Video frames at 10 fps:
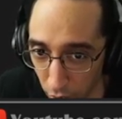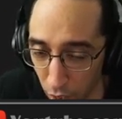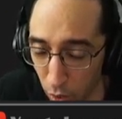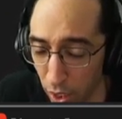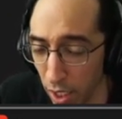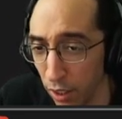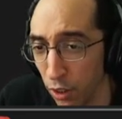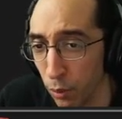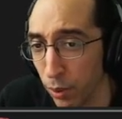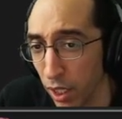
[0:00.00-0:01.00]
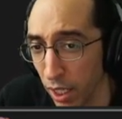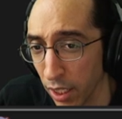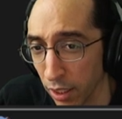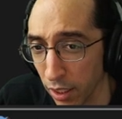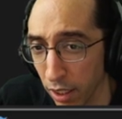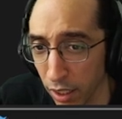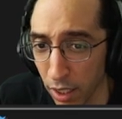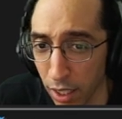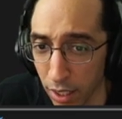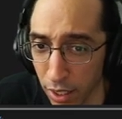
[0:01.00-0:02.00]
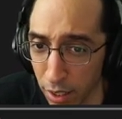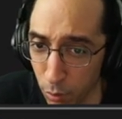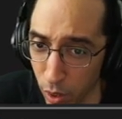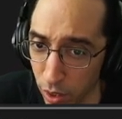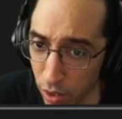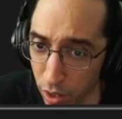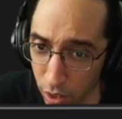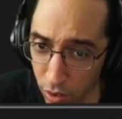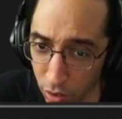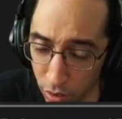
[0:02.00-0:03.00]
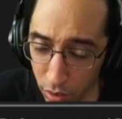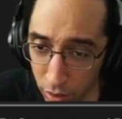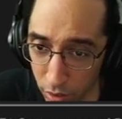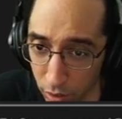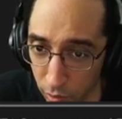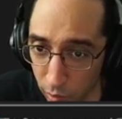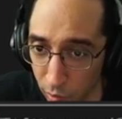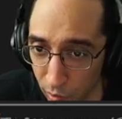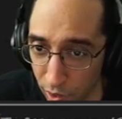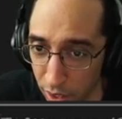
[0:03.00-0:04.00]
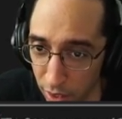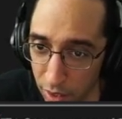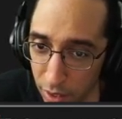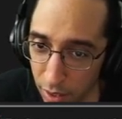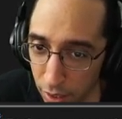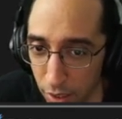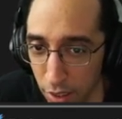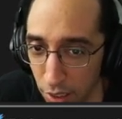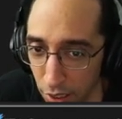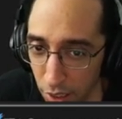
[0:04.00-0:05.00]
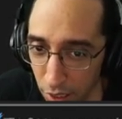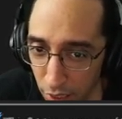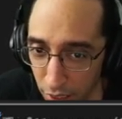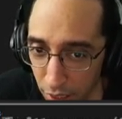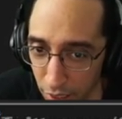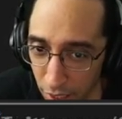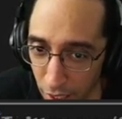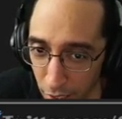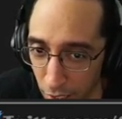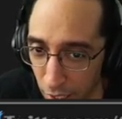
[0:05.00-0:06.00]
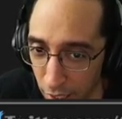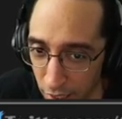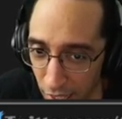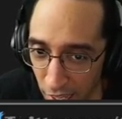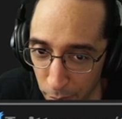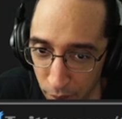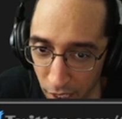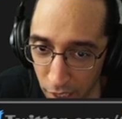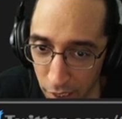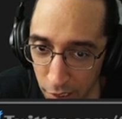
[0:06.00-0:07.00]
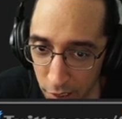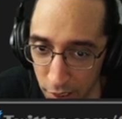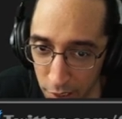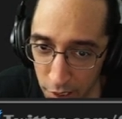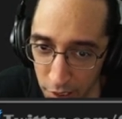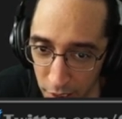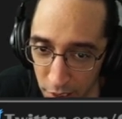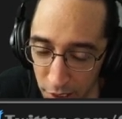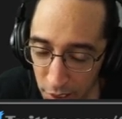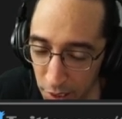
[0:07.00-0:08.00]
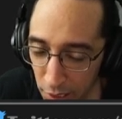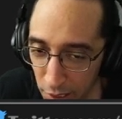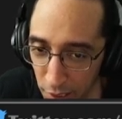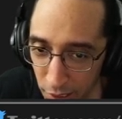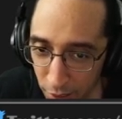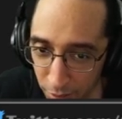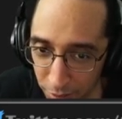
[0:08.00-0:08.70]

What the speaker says: Okay, new plan. Hit him where it hurts. Hehehehe. I like that plan. Hehehehe.